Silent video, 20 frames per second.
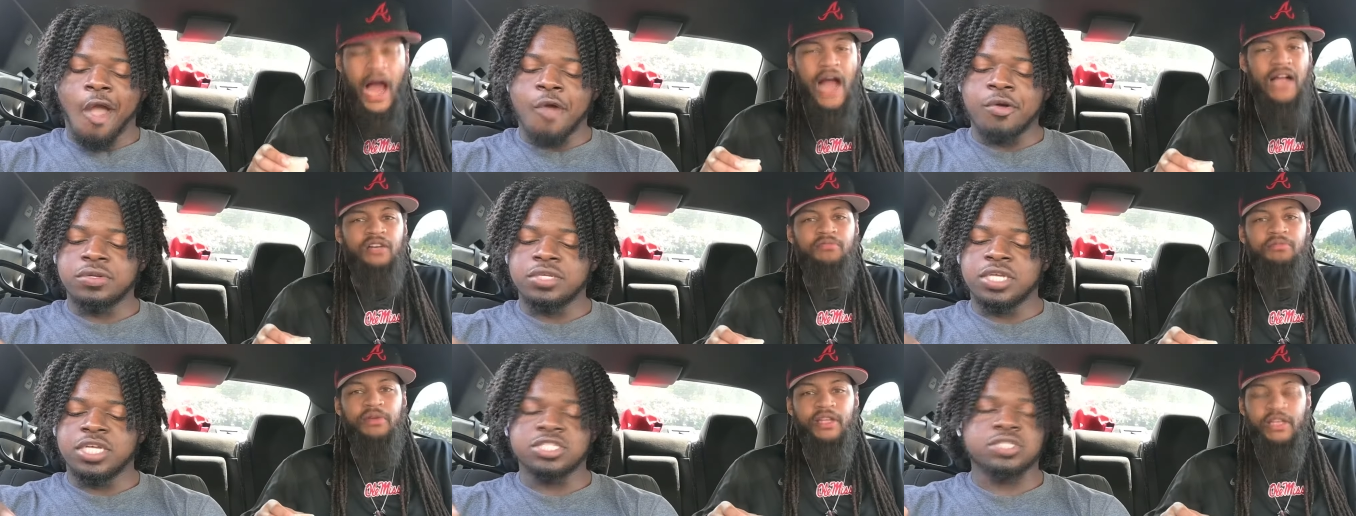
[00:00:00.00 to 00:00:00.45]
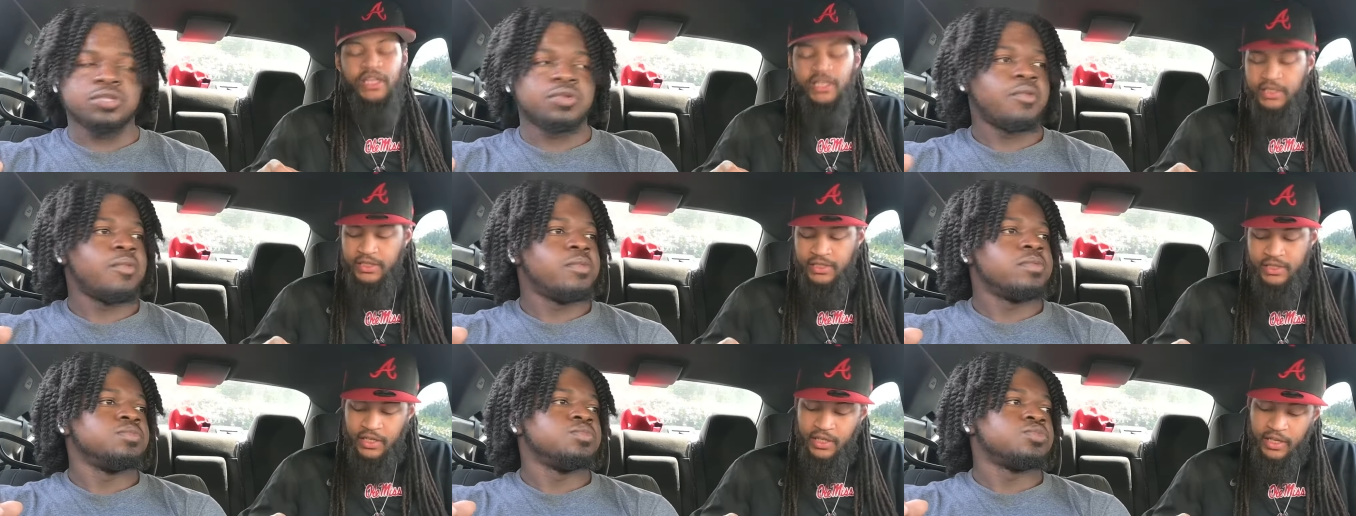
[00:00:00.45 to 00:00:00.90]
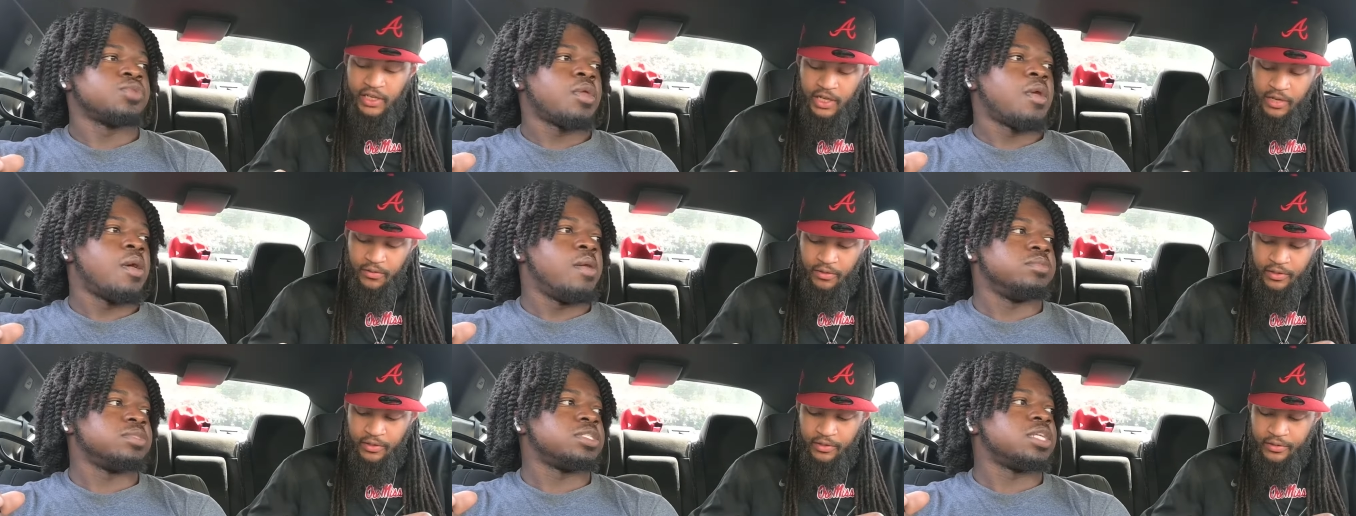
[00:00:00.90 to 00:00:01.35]
Speaker 1: I come back and get this joint
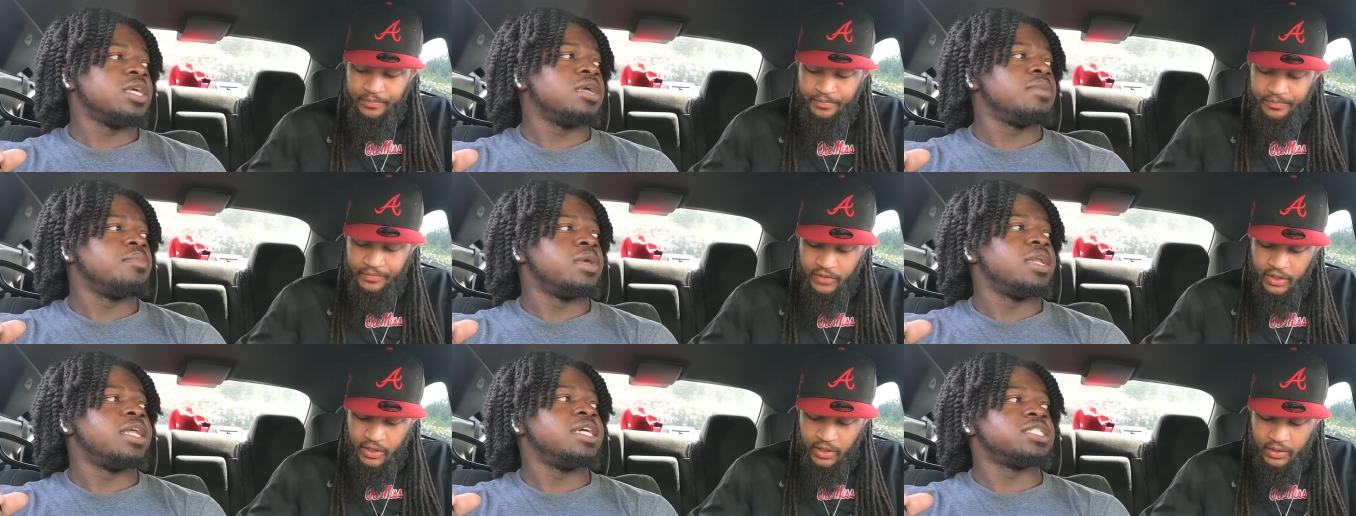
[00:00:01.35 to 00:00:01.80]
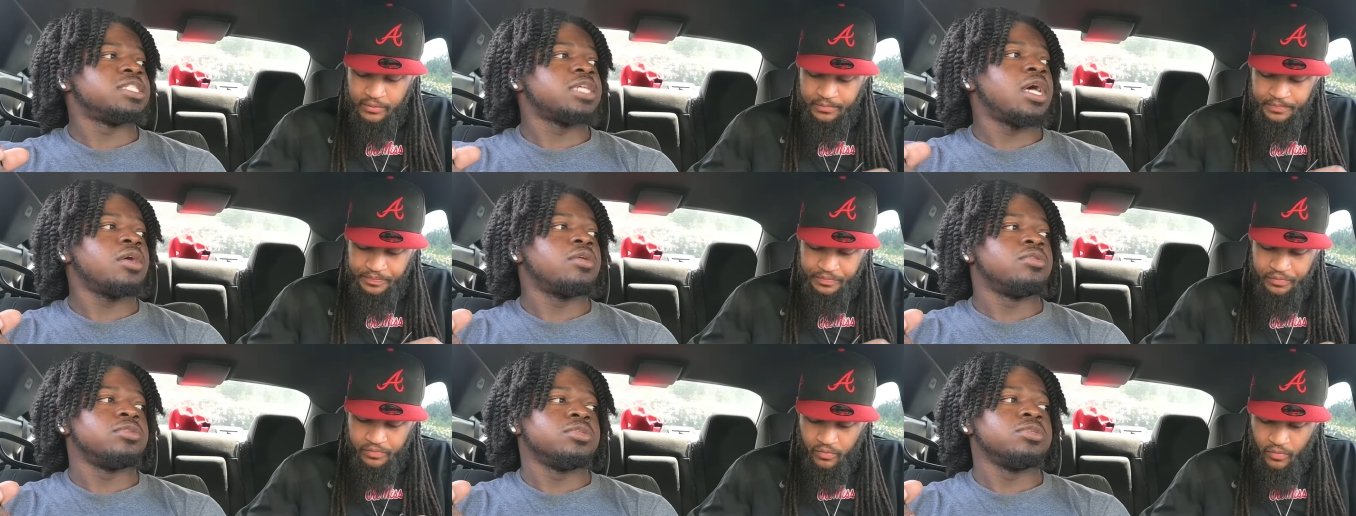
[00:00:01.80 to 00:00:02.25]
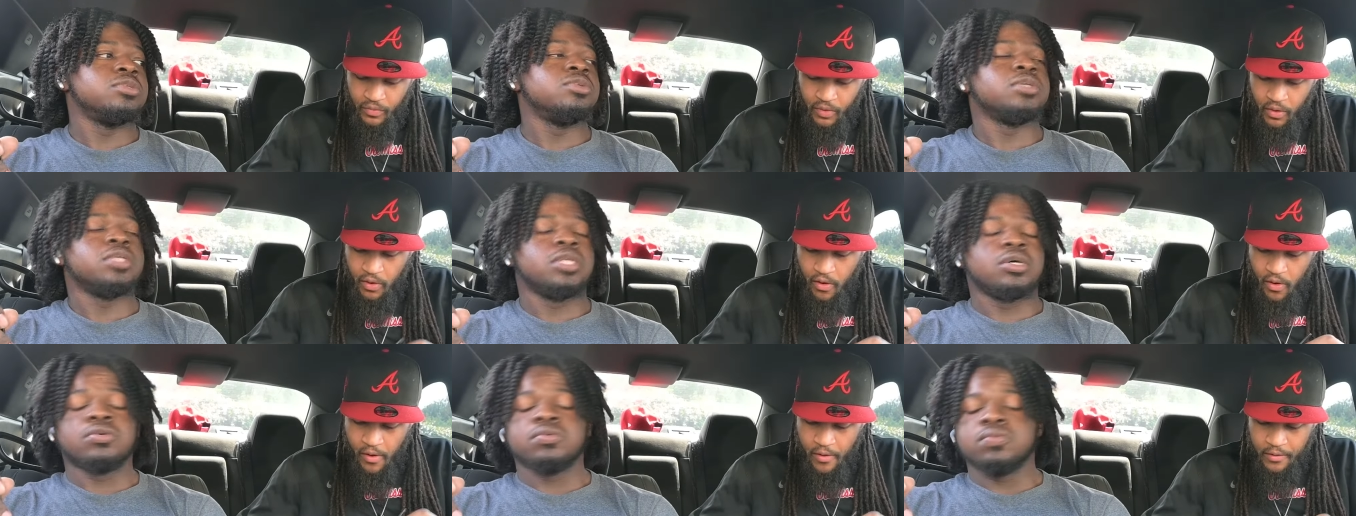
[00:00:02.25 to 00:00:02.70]
again right here. Ain't but that sock gonna
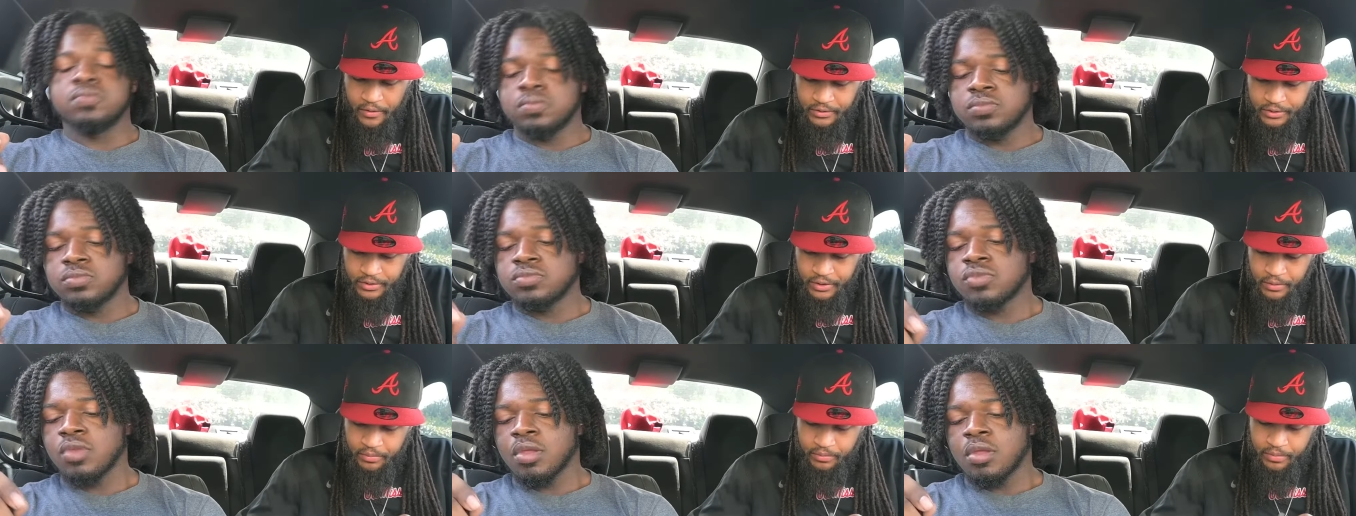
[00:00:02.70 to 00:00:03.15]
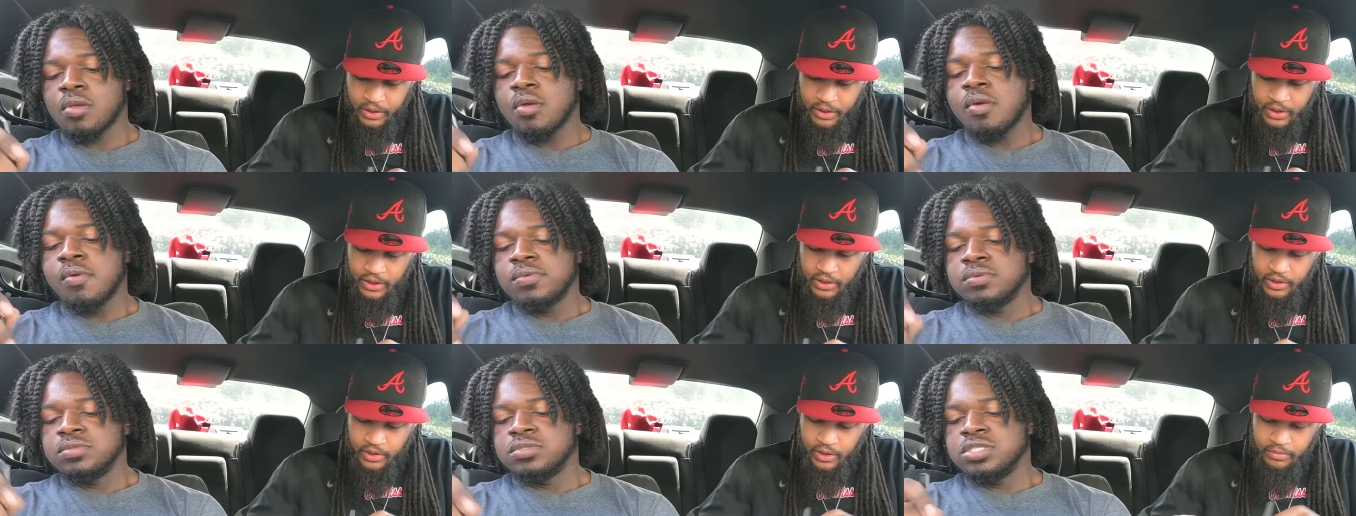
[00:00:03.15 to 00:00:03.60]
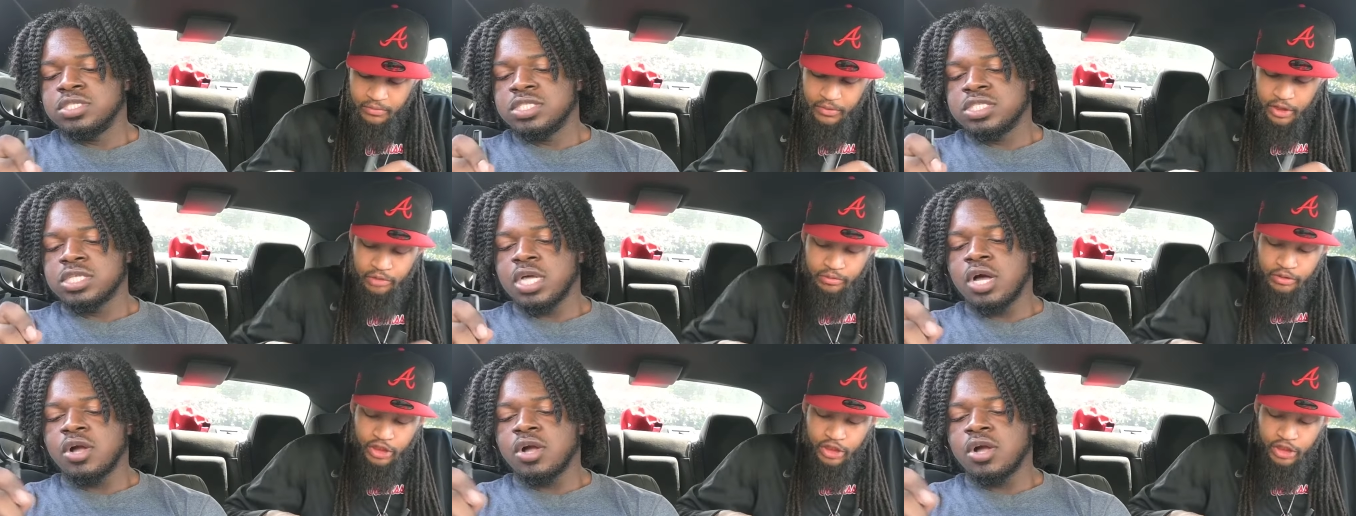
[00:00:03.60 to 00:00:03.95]
do it though. Let me put that. Mm, mm,